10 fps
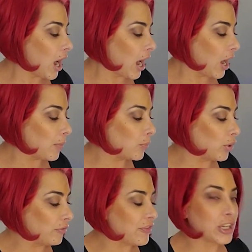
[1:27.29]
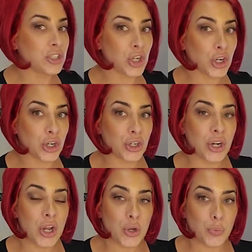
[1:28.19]
Um, we'll finish
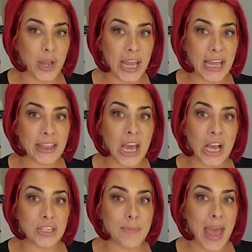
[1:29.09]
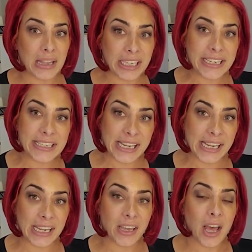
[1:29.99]
her with some
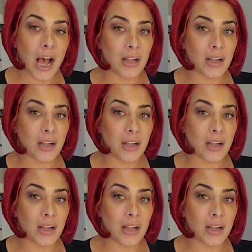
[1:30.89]
LED.